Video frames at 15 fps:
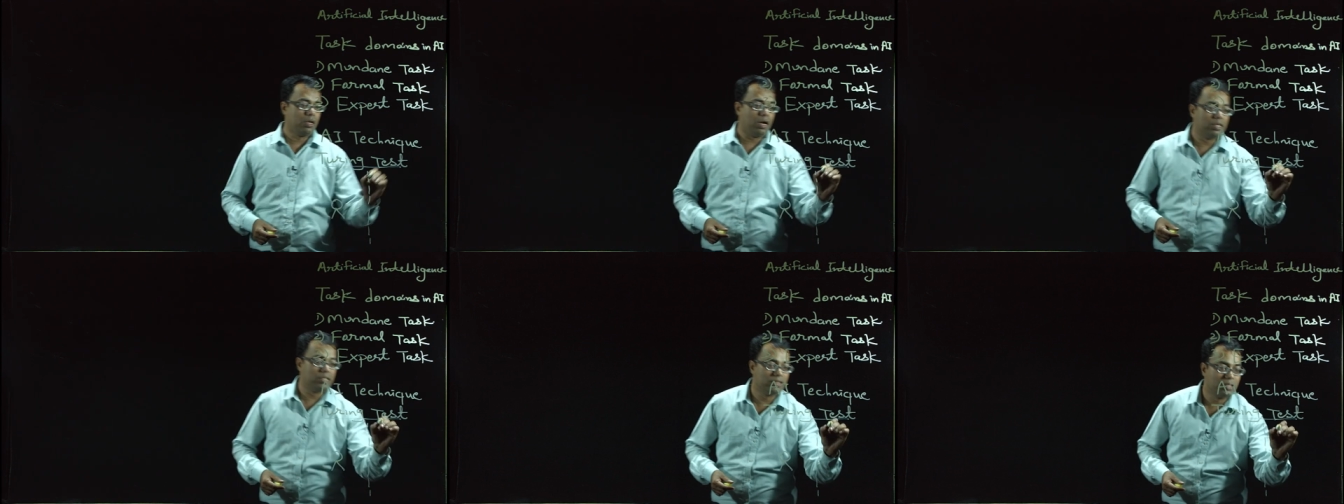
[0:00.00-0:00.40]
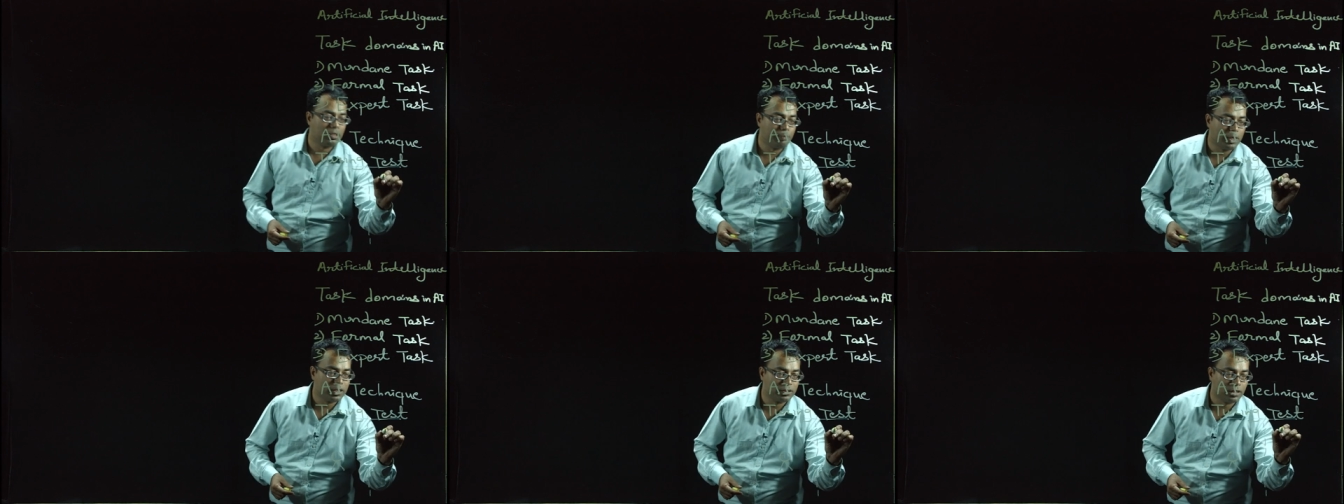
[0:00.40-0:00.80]
another
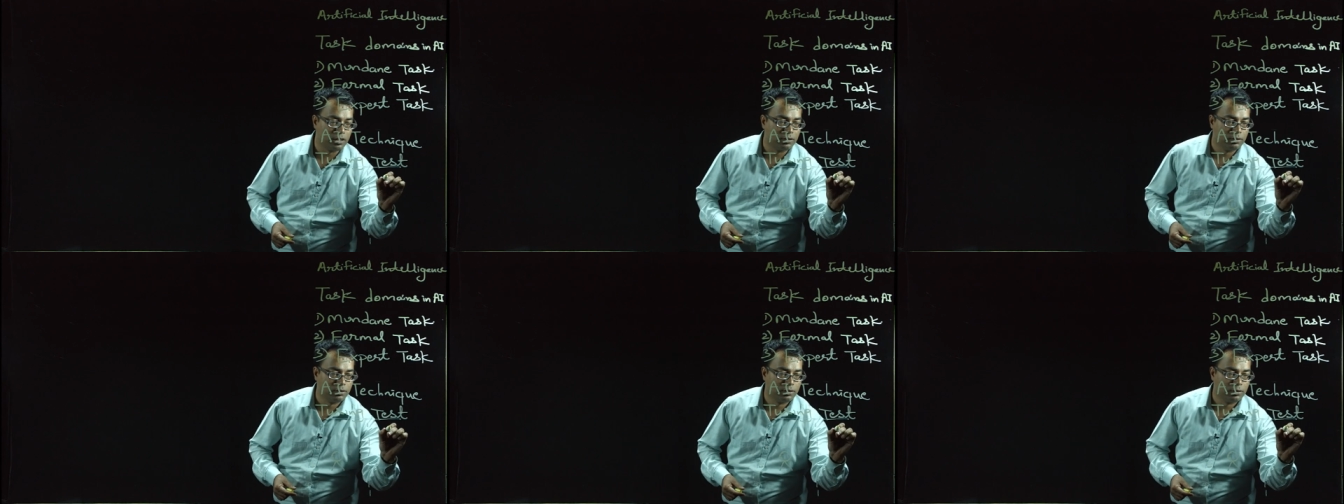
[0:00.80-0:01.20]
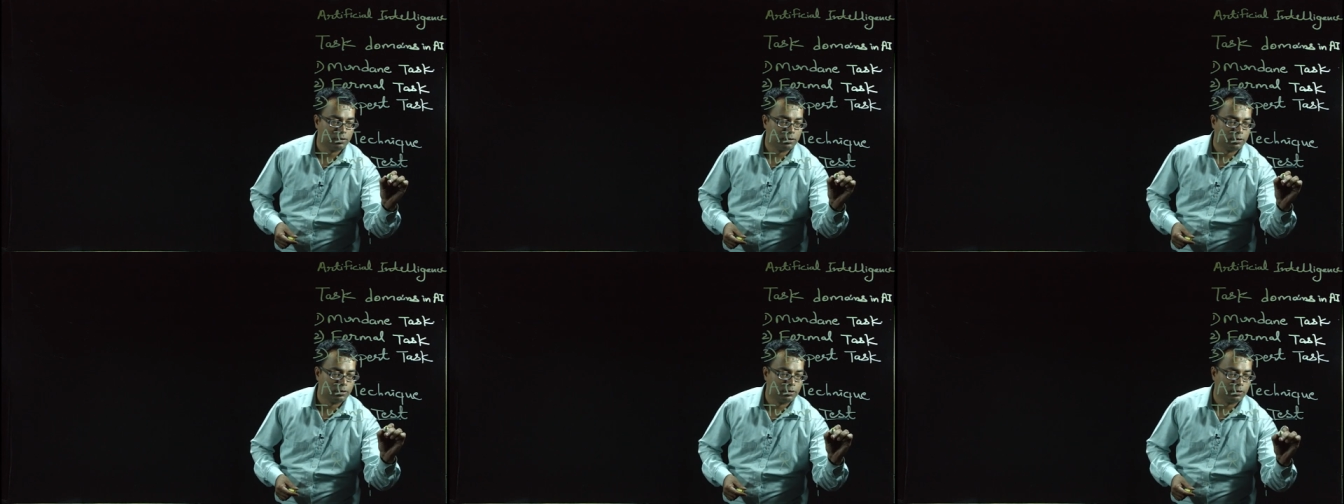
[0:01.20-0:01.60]
person
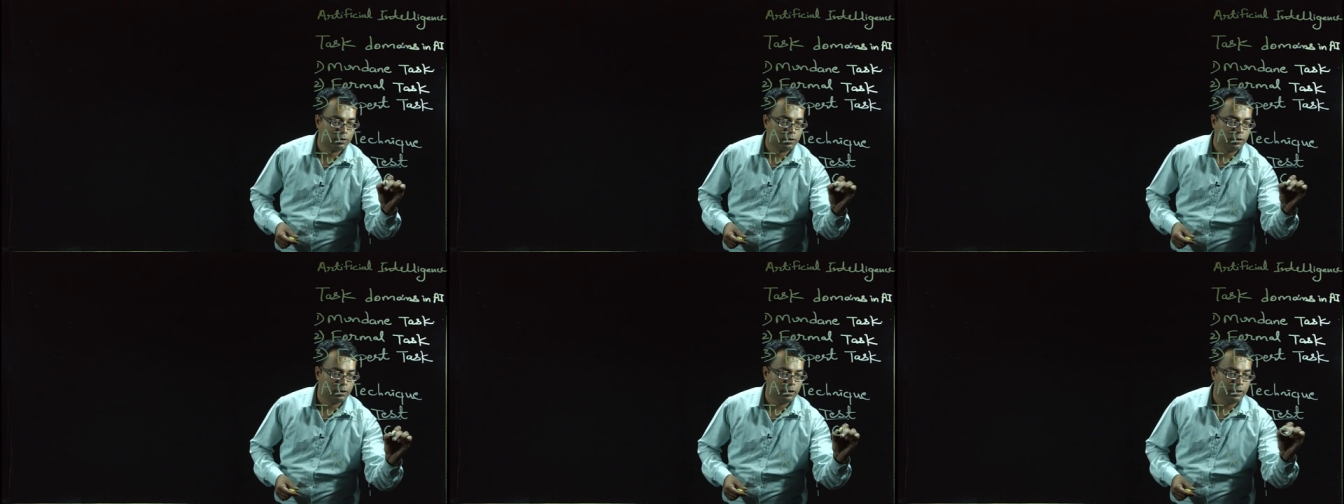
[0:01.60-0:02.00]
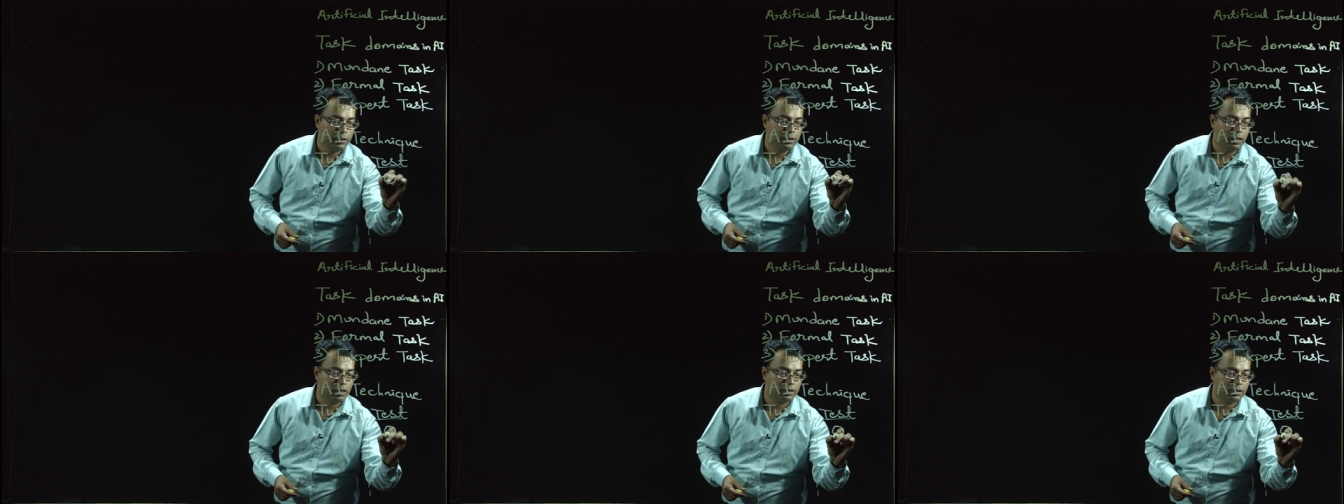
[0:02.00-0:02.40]

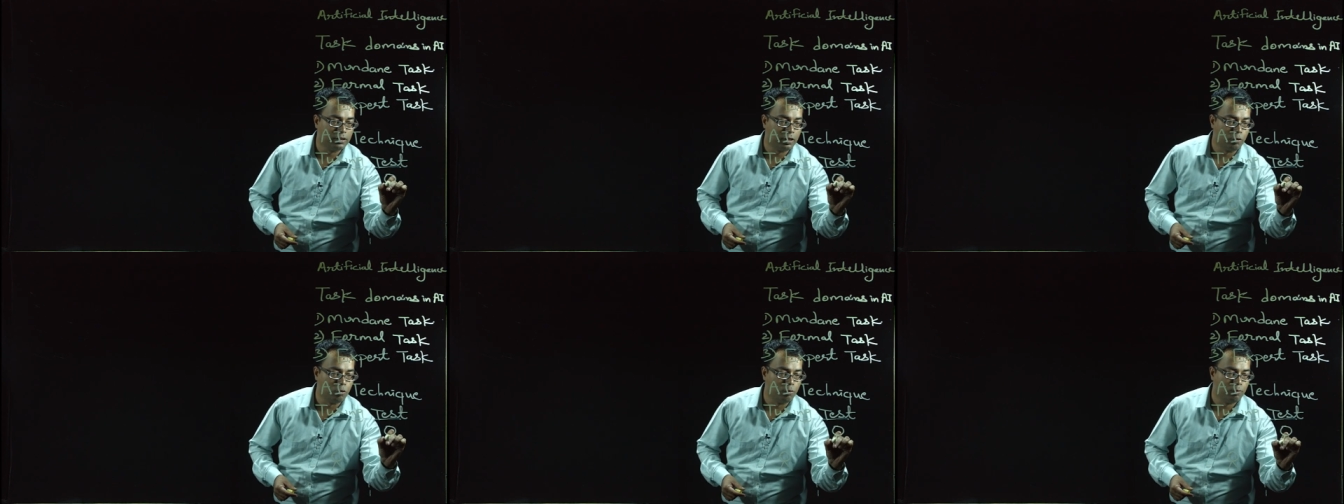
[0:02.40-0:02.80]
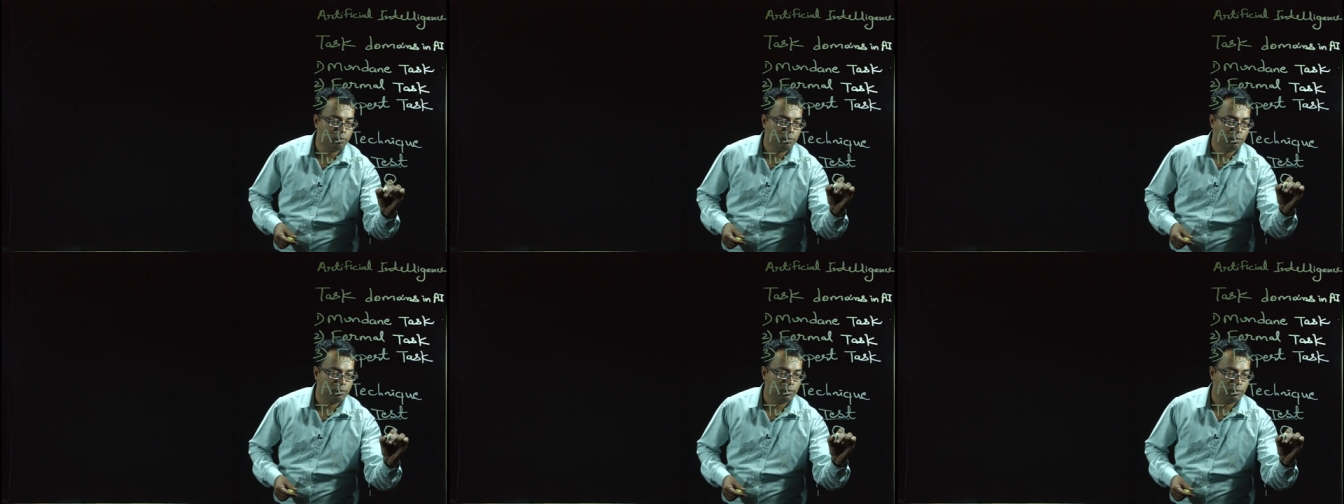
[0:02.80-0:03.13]
in another room